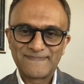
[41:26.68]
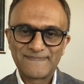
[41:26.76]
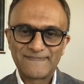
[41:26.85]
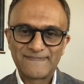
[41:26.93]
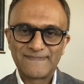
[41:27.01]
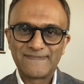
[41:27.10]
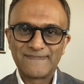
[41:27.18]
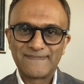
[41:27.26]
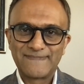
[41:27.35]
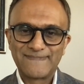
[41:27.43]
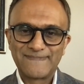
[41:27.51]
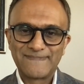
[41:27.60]

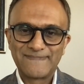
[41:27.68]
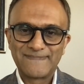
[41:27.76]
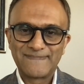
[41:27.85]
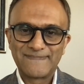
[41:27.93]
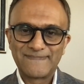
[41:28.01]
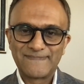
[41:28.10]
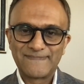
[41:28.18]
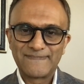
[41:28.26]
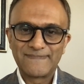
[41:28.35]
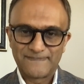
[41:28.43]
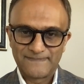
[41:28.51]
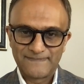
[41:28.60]

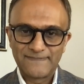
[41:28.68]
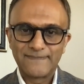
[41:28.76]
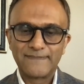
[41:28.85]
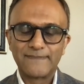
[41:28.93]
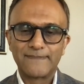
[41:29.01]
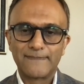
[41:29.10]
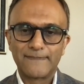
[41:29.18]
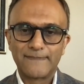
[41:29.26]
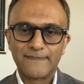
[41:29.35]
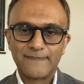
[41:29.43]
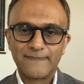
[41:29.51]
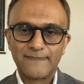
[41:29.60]

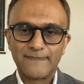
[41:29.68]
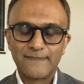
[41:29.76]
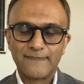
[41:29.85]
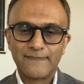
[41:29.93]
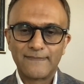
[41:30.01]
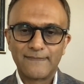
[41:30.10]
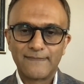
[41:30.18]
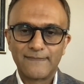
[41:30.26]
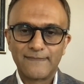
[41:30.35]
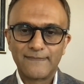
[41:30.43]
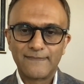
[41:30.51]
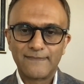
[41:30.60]

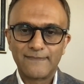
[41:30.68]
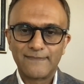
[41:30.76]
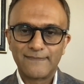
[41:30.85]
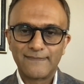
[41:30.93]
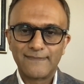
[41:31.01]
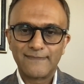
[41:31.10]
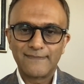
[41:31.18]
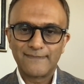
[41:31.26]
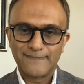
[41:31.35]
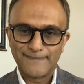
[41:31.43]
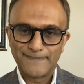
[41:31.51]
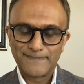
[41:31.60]

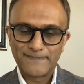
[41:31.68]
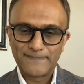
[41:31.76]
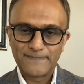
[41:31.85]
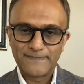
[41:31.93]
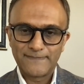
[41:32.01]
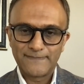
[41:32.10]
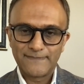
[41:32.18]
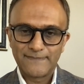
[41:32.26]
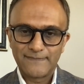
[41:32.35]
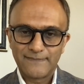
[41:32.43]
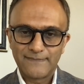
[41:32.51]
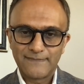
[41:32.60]

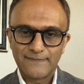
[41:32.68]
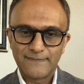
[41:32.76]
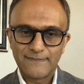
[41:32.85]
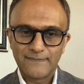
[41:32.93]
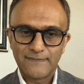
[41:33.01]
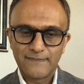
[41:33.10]
This person isn't speaking.